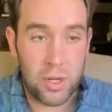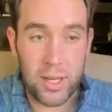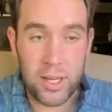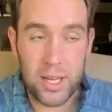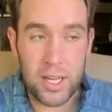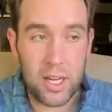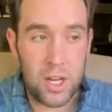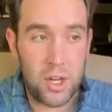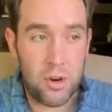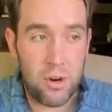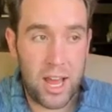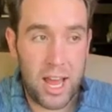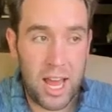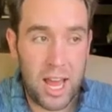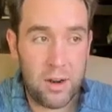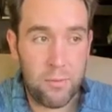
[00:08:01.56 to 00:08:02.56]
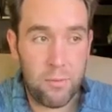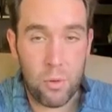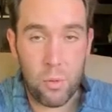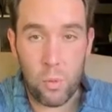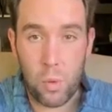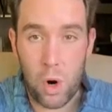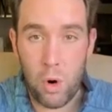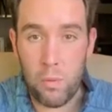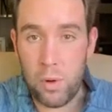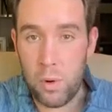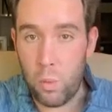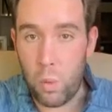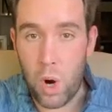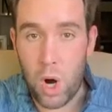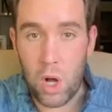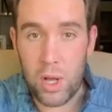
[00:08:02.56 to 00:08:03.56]
are clicking on your ad for
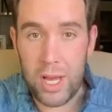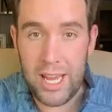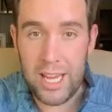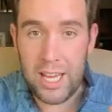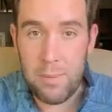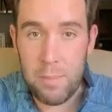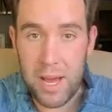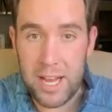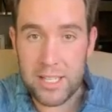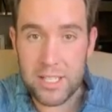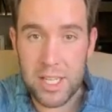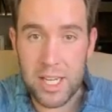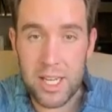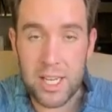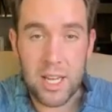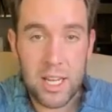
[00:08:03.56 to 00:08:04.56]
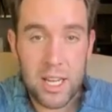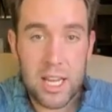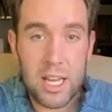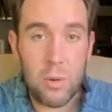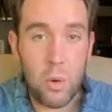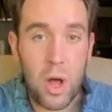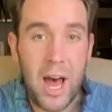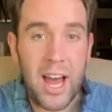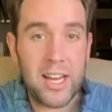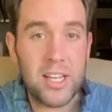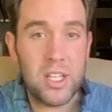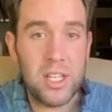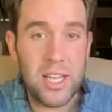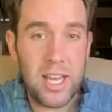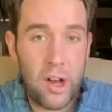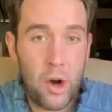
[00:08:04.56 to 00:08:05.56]
woven wall hanging basket, it will
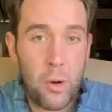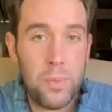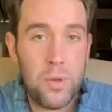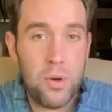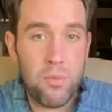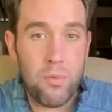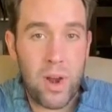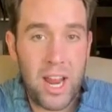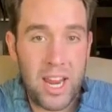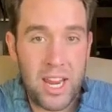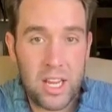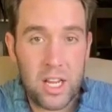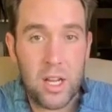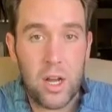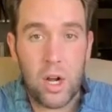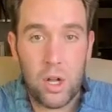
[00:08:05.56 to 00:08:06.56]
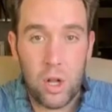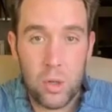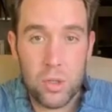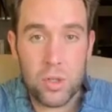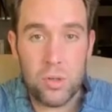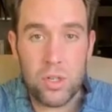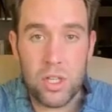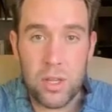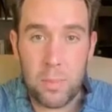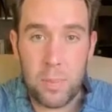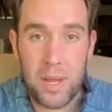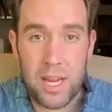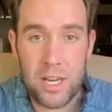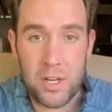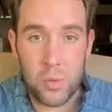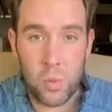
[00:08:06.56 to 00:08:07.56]
actually help you rank closer to the
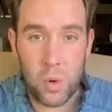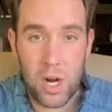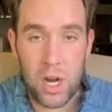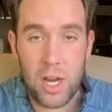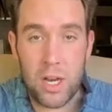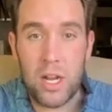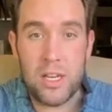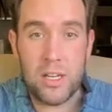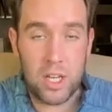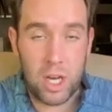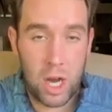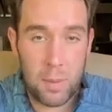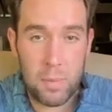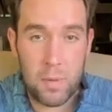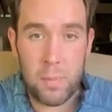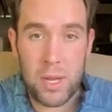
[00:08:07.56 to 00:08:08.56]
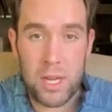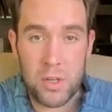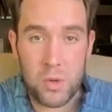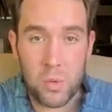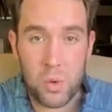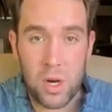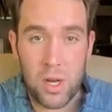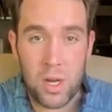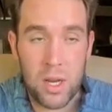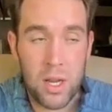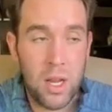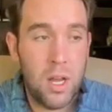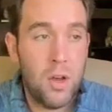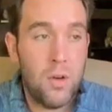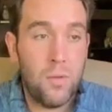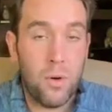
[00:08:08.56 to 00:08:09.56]
page 1 and top of page 1
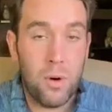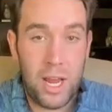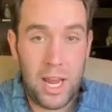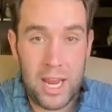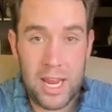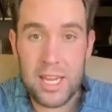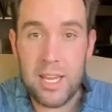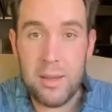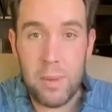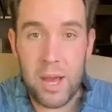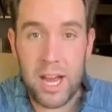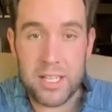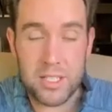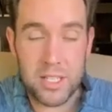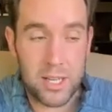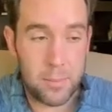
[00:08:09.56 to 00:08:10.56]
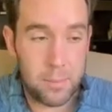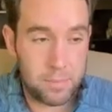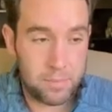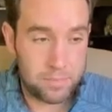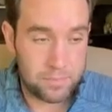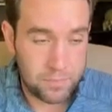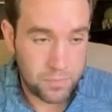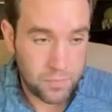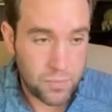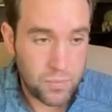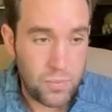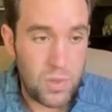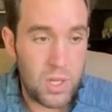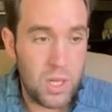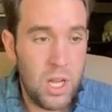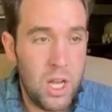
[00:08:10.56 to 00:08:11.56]
for hanging basket.
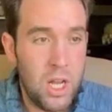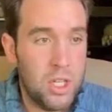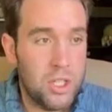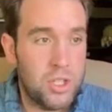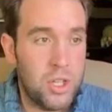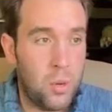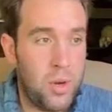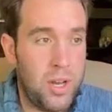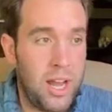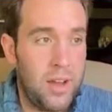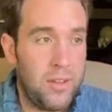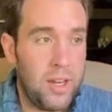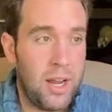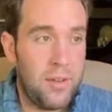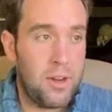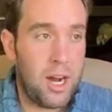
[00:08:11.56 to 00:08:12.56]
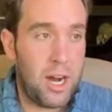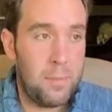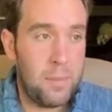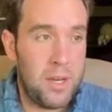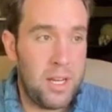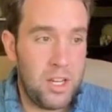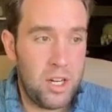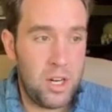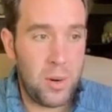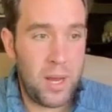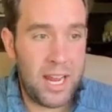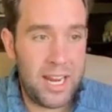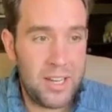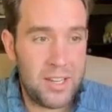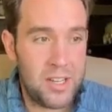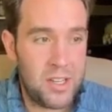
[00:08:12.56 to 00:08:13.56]
So now that I've copied,
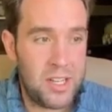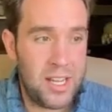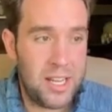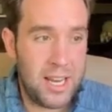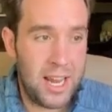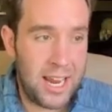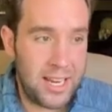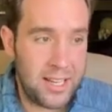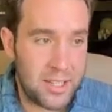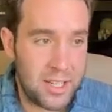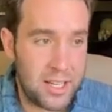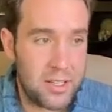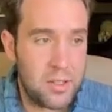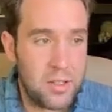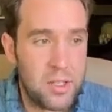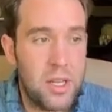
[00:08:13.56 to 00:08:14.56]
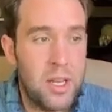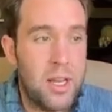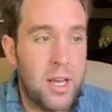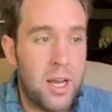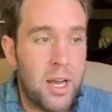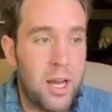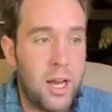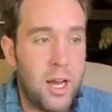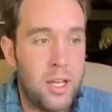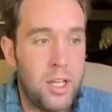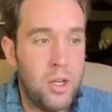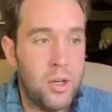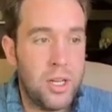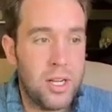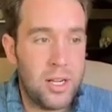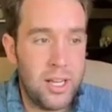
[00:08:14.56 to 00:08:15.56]
8 to 10 ASINs,
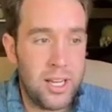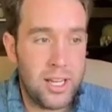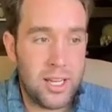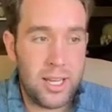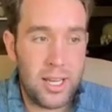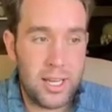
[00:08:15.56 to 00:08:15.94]
you can click